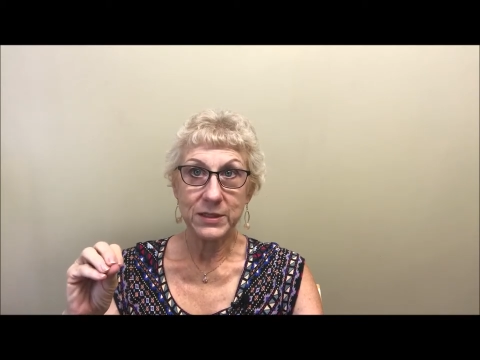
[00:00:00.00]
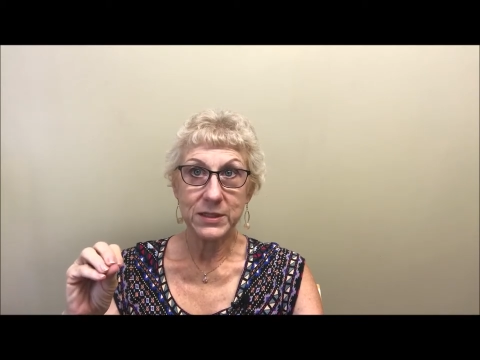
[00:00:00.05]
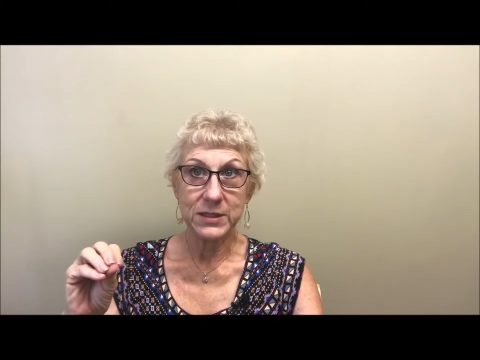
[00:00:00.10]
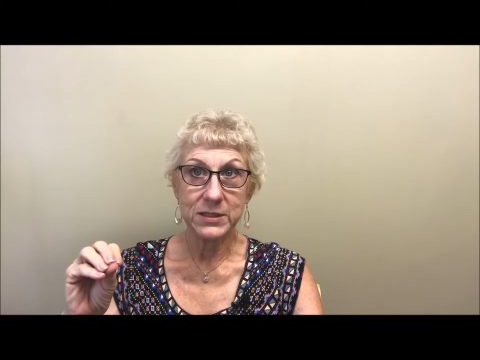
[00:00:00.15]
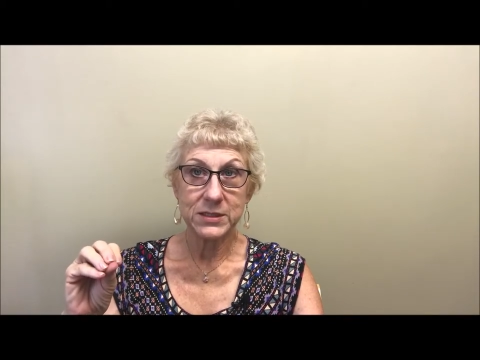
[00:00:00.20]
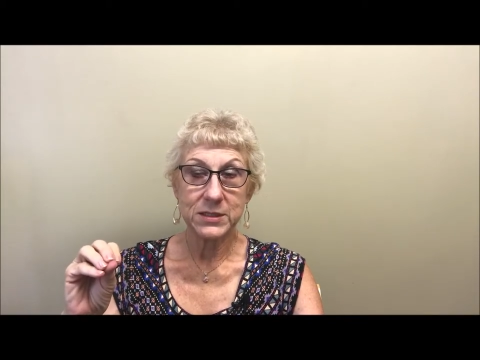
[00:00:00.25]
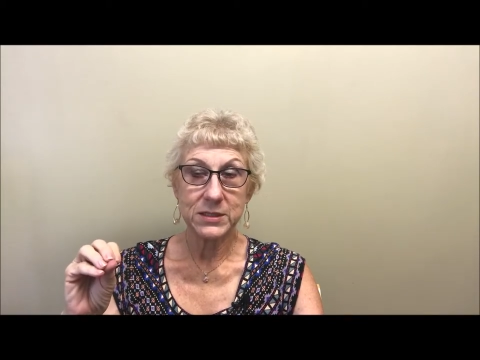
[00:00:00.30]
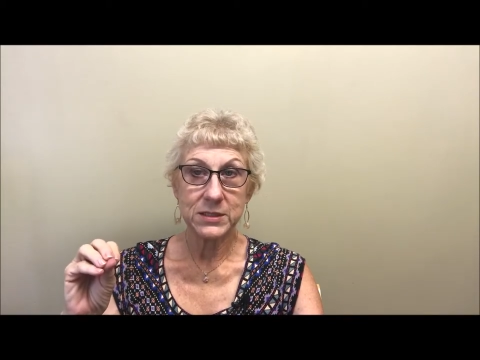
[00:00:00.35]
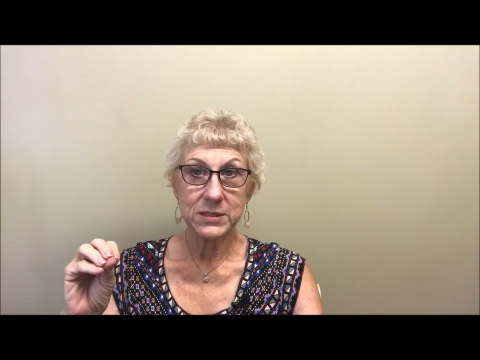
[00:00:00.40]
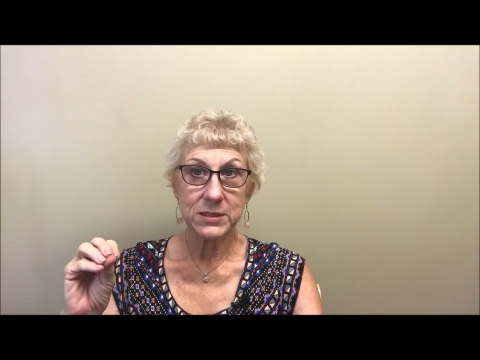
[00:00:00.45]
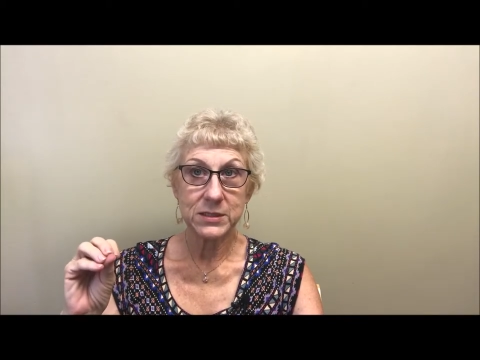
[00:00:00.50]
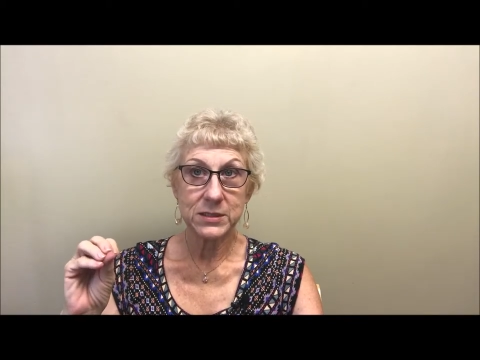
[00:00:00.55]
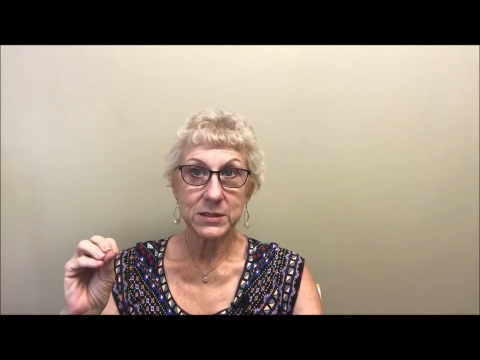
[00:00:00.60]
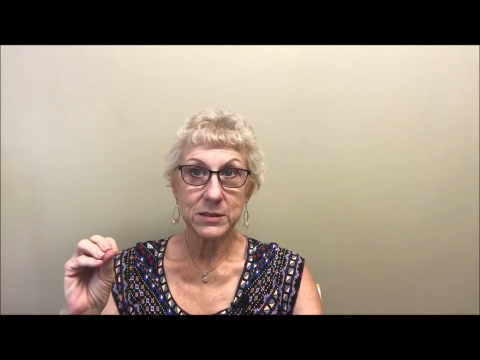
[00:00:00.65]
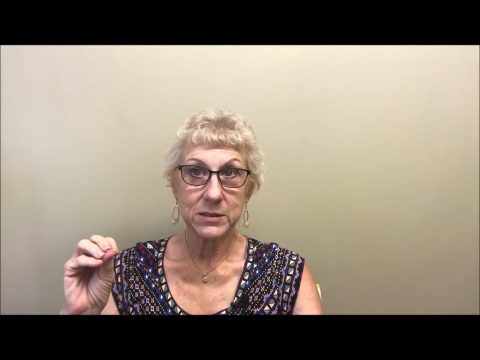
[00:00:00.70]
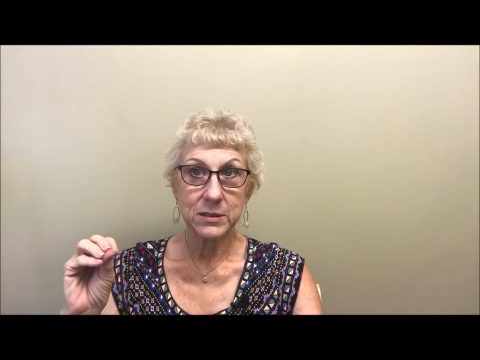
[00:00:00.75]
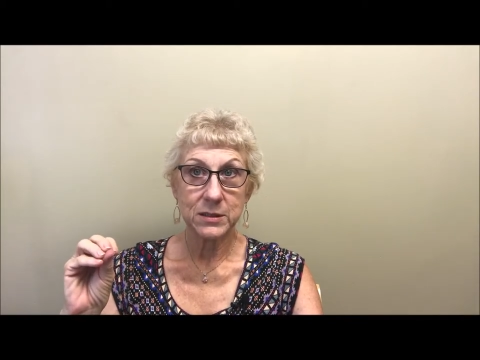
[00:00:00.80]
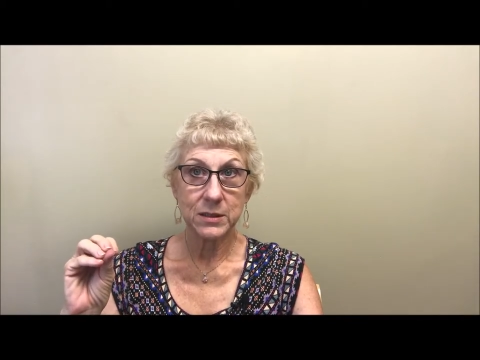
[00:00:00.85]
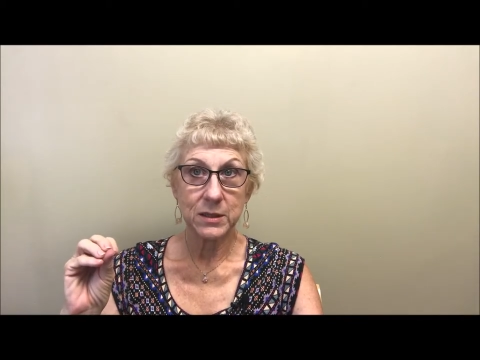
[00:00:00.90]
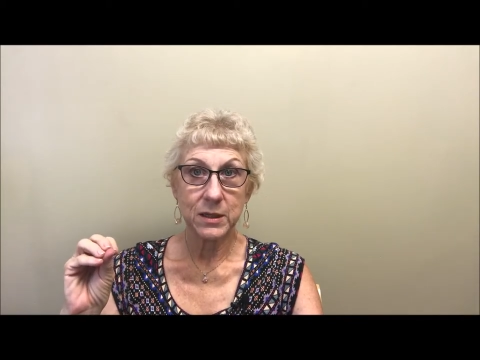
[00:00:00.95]
this.
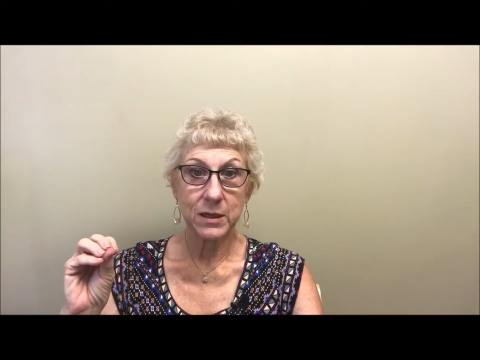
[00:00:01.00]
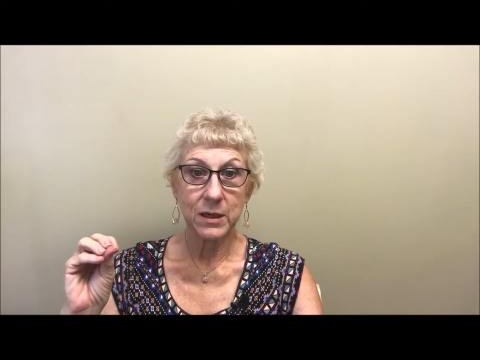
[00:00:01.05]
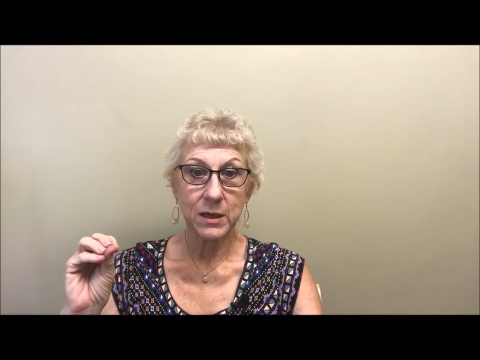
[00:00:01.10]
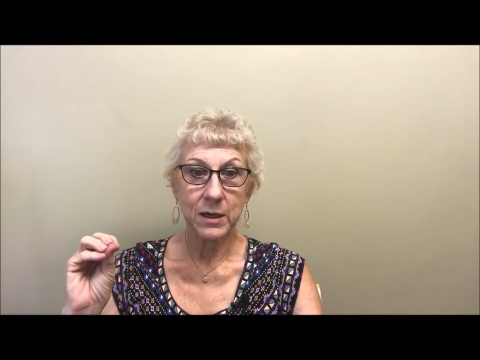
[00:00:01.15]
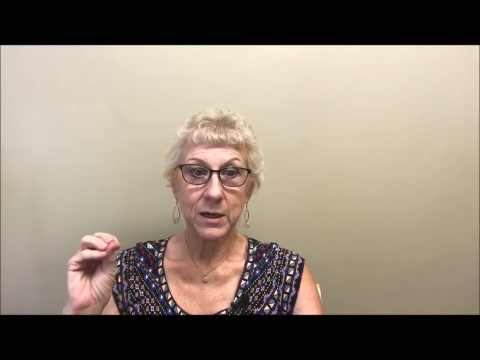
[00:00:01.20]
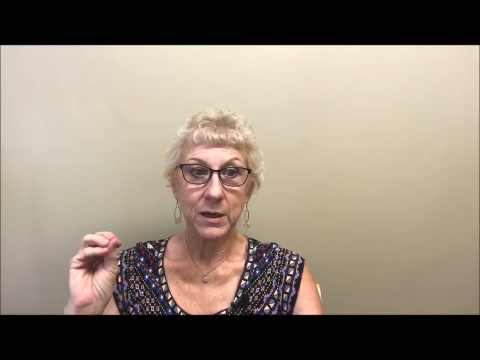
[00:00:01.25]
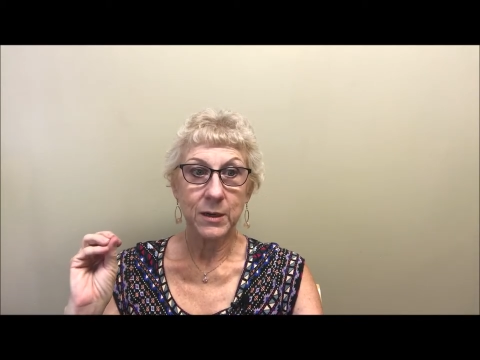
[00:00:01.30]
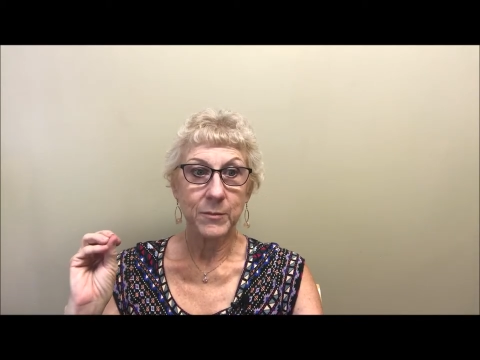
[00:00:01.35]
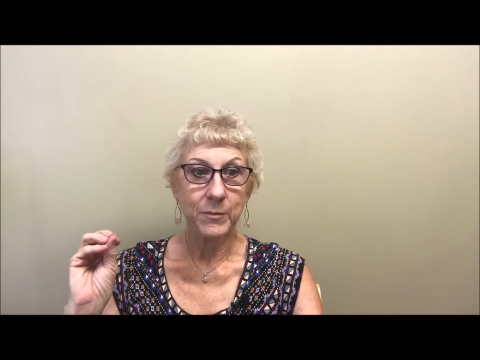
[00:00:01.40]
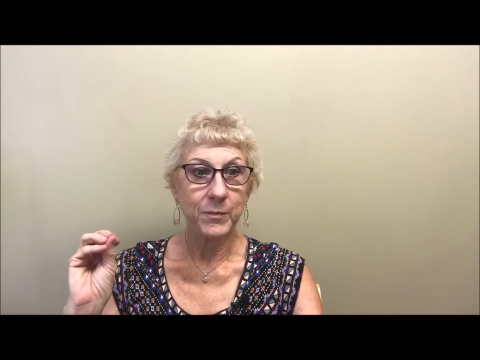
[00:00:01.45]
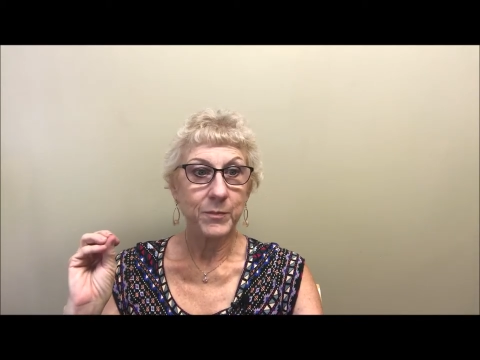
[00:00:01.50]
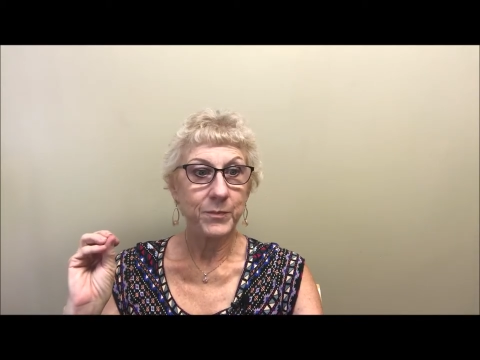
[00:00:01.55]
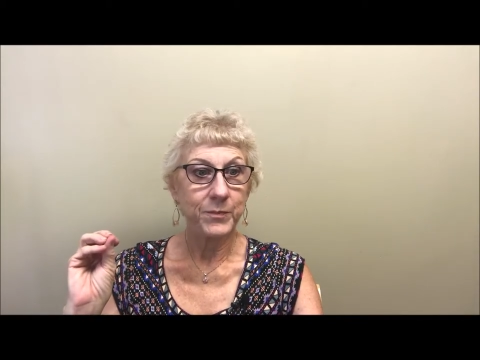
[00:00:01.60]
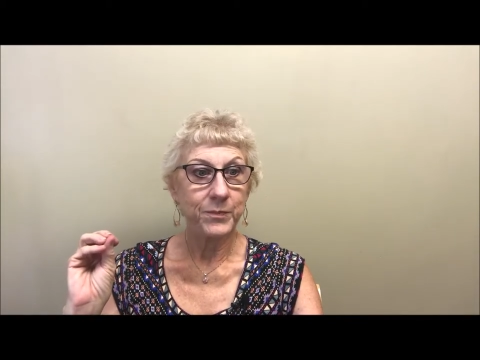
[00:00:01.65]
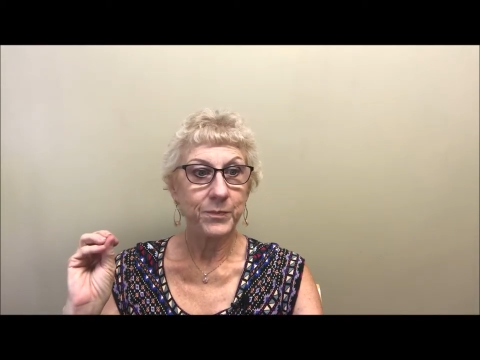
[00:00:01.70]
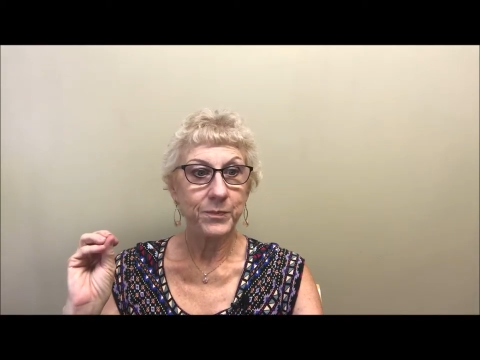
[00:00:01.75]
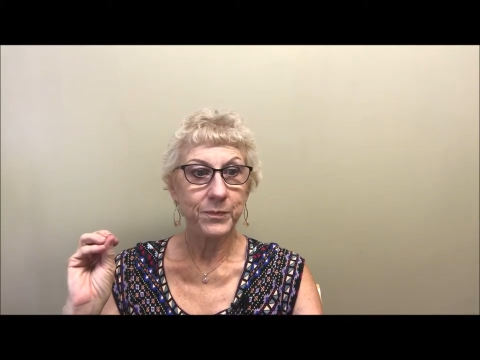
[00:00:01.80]
Um,